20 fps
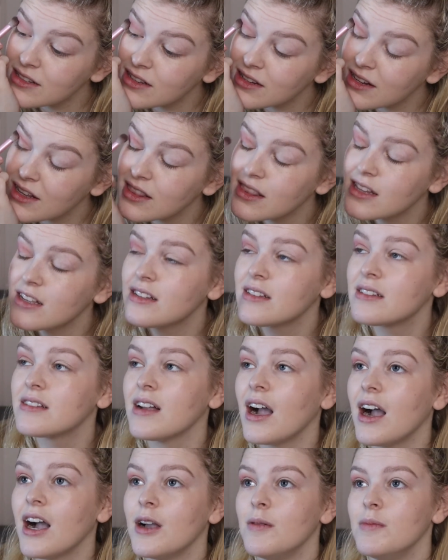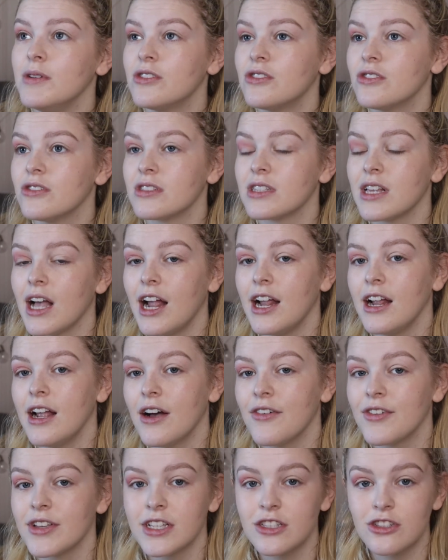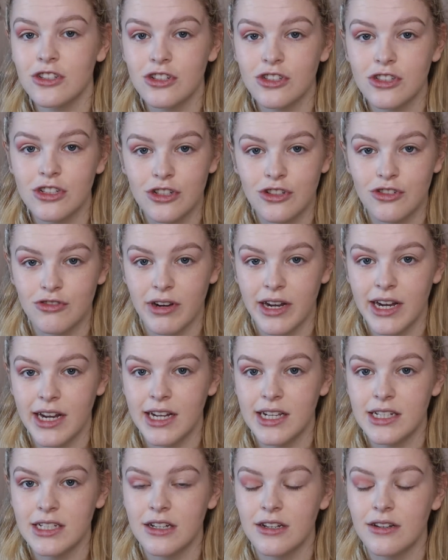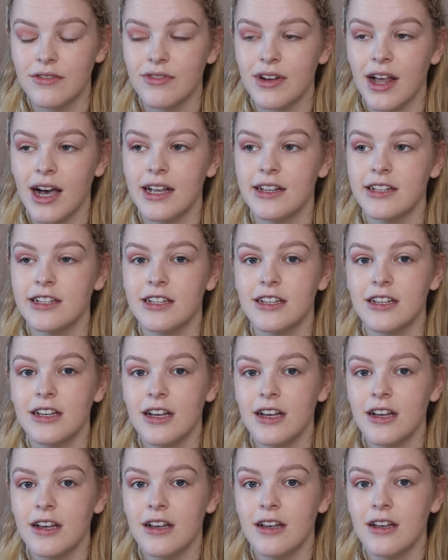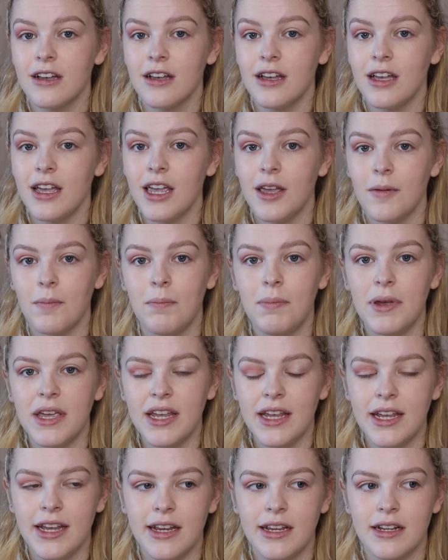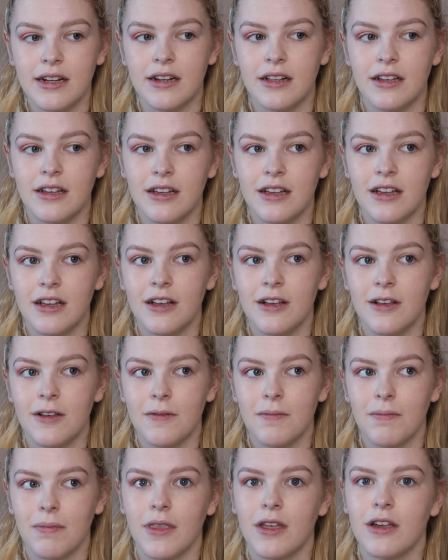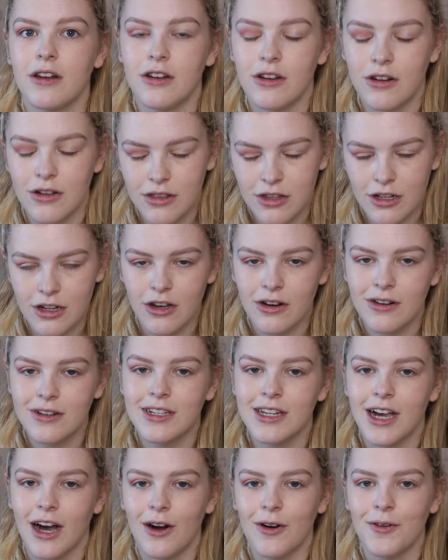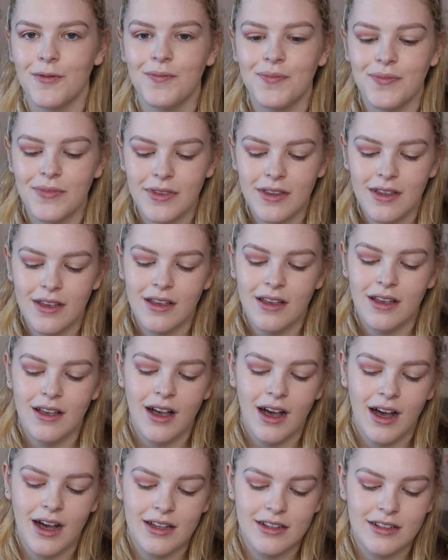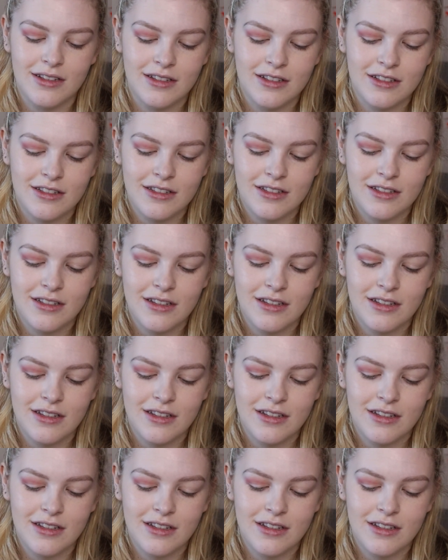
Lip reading: And then this time it's just like, I think it's just a drain of like it being another lockdown and